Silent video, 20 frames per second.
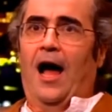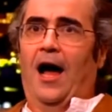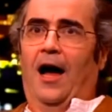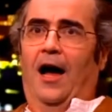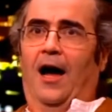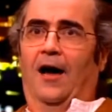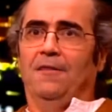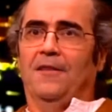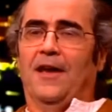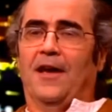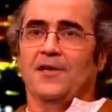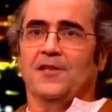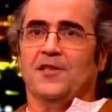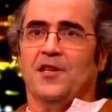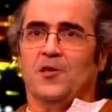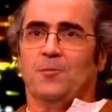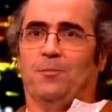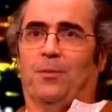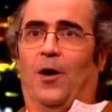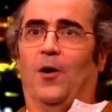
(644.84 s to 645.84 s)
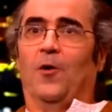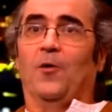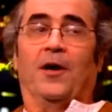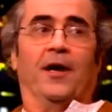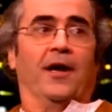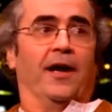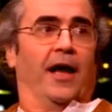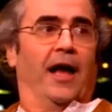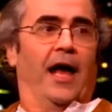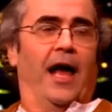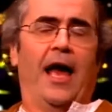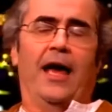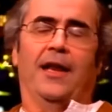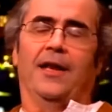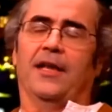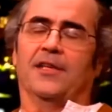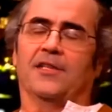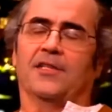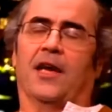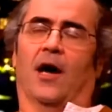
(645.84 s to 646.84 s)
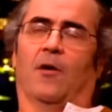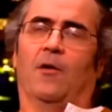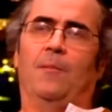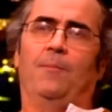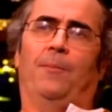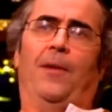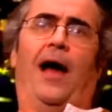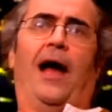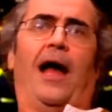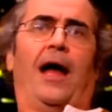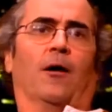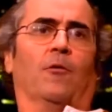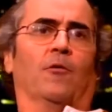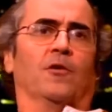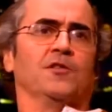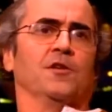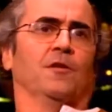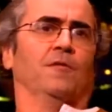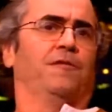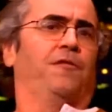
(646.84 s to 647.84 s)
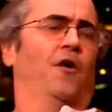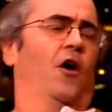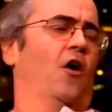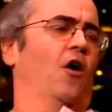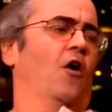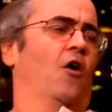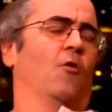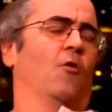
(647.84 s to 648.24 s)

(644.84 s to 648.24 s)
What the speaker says: And there's this bloke here, and it's going backwards and forwards and